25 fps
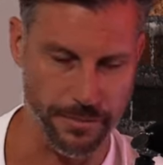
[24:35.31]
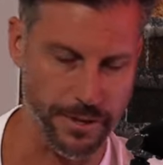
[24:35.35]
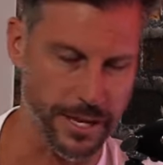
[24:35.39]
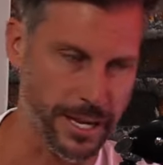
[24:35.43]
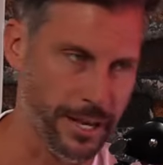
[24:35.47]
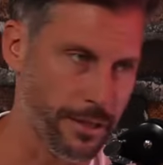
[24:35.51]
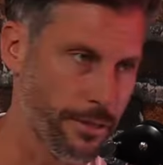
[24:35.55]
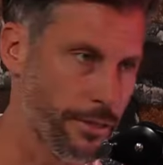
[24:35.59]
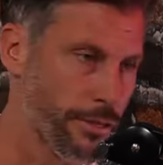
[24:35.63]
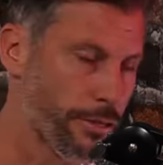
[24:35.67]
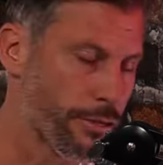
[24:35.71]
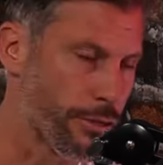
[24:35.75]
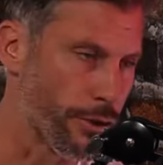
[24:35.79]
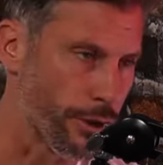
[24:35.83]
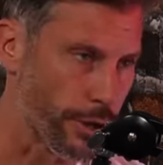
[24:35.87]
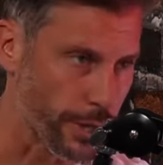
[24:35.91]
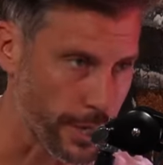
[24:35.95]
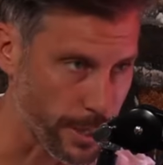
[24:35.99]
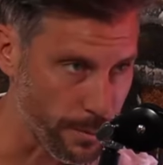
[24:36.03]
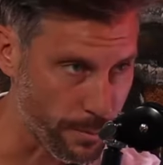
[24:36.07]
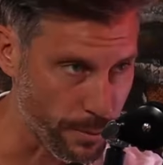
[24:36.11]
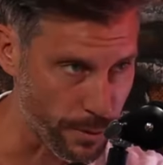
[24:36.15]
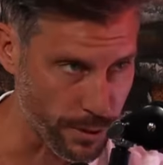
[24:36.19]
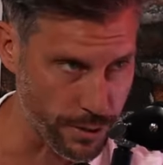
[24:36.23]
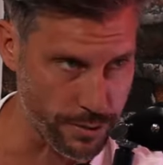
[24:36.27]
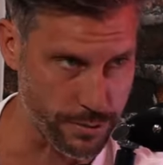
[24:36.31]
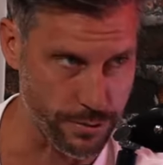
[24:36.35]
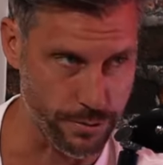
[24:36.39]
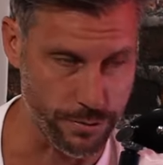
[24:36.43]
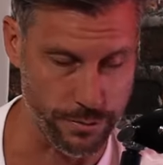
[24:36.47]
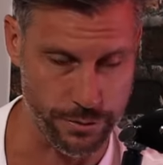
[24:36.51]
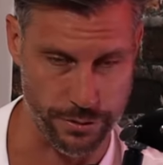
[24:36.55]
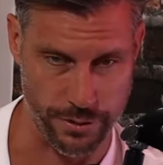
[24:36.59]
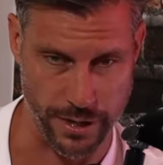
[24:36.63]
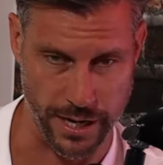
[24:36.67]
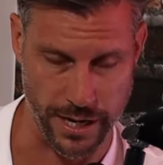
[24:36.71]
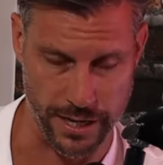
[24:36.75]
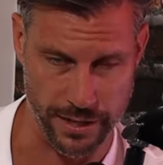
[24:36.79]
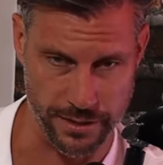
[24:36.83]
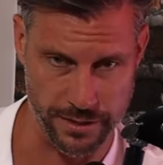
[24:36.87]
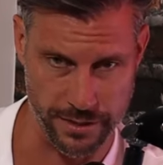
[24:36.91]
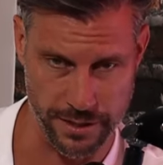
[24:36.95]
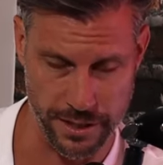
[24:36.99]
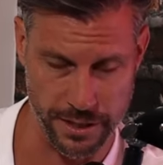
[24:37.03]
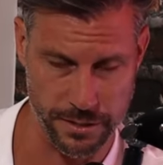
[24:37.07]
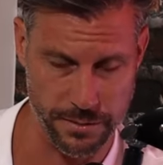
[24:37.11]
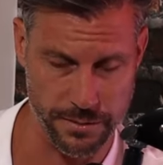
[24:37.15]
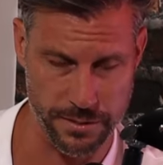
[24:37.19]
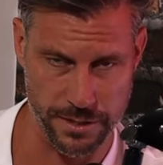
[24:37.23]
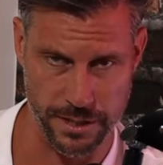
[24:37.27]
He had thirty personal trainers, and
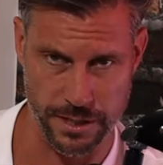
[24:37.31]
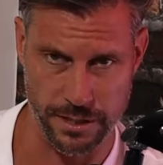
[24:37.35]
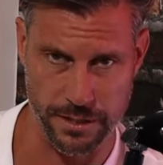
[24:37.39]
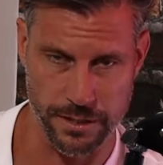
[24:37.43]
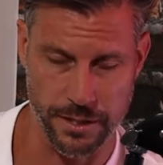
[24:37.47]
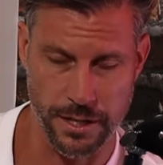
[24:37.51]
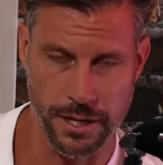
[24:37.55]
this was in